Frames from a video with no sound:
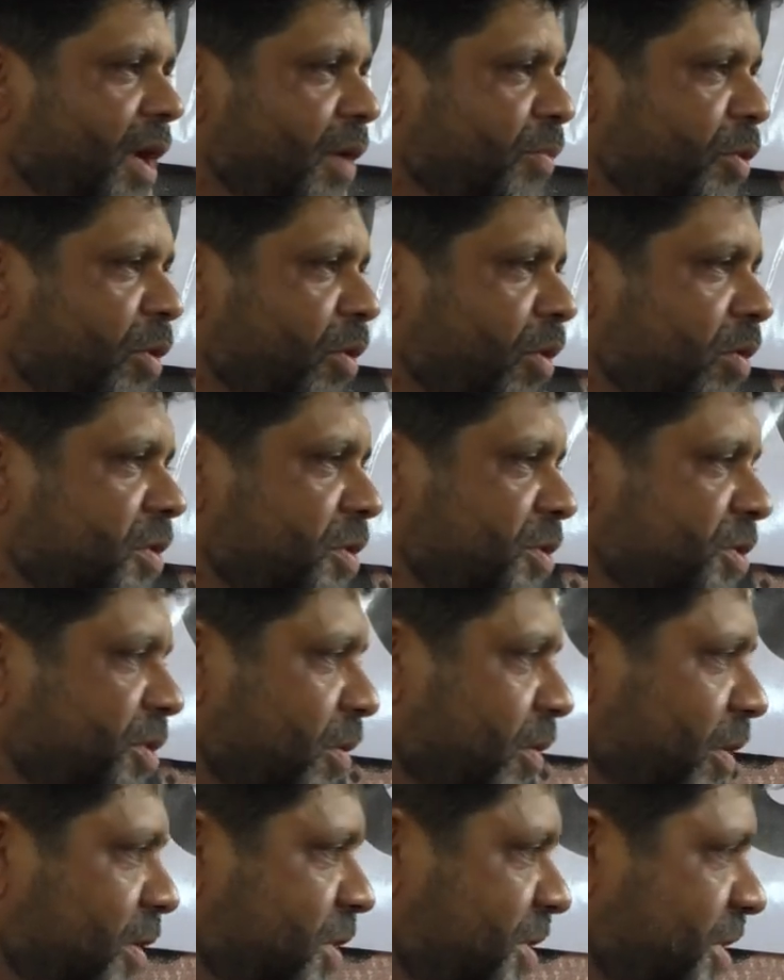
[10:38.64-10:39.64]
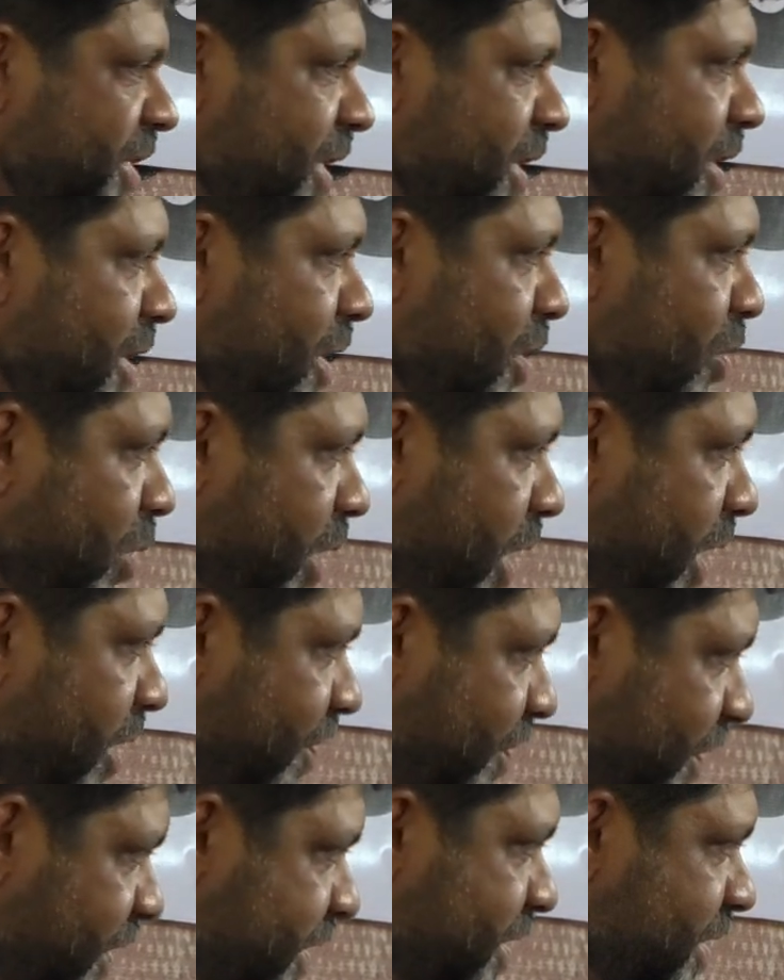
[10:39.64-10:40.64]
And we all used to go and sing in the choir
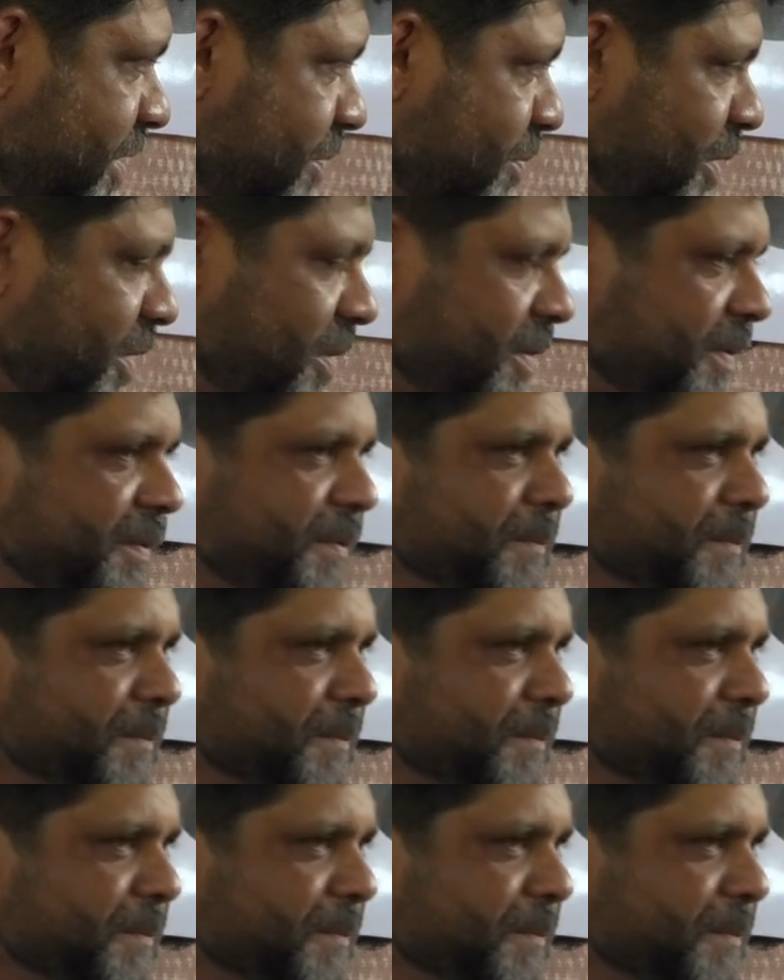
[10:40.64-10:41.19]
festival.